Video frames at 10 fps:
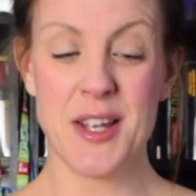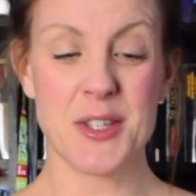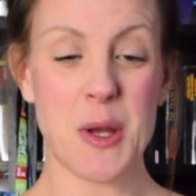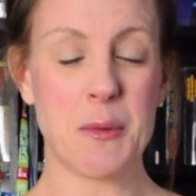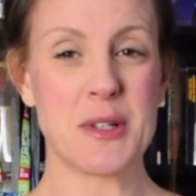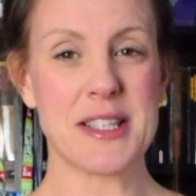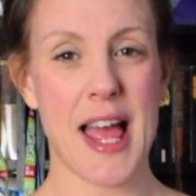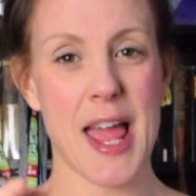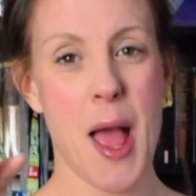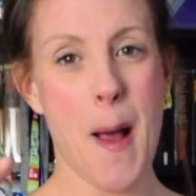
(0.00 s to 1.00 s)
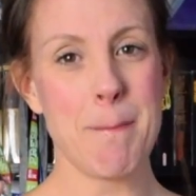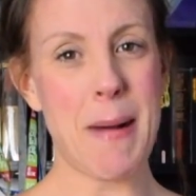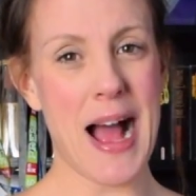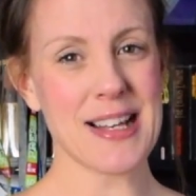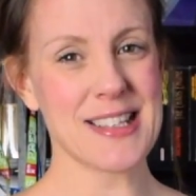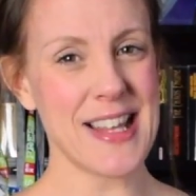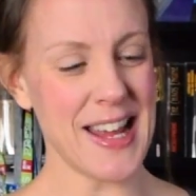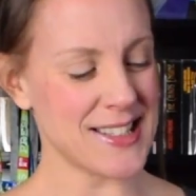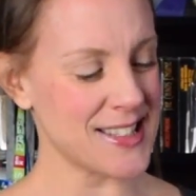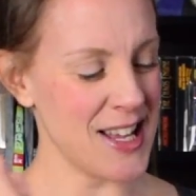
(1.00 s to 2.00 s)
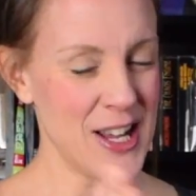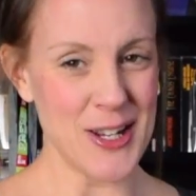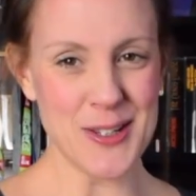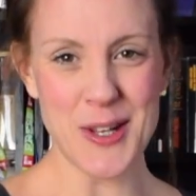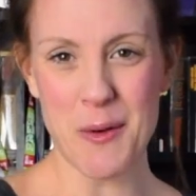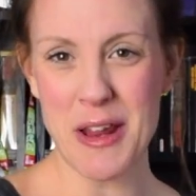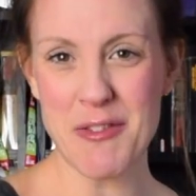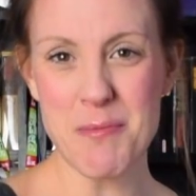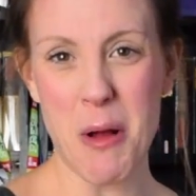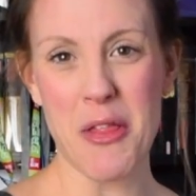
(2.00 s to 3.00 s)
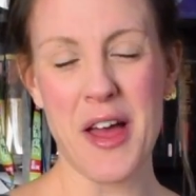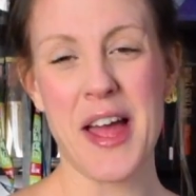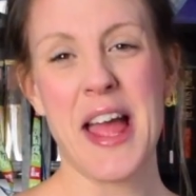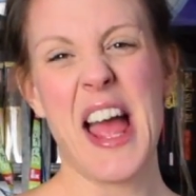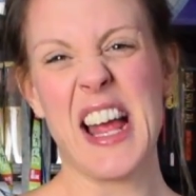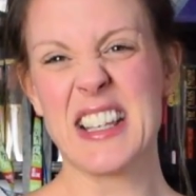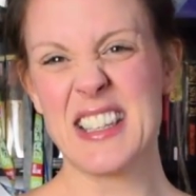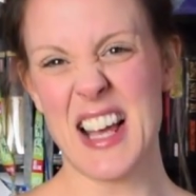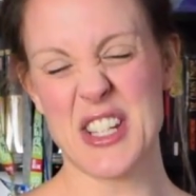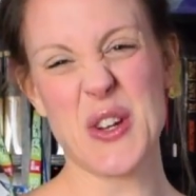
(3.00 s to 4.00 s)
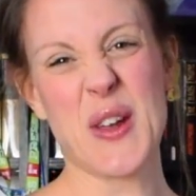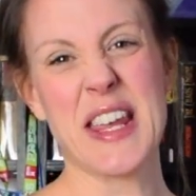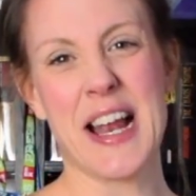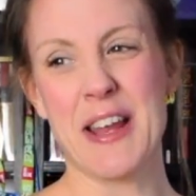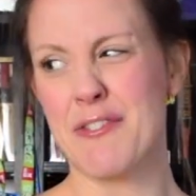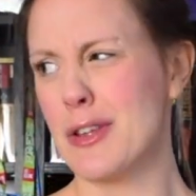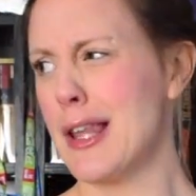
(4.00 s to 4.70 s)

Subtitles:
So I would say pass this, don't even bother unless you can get it for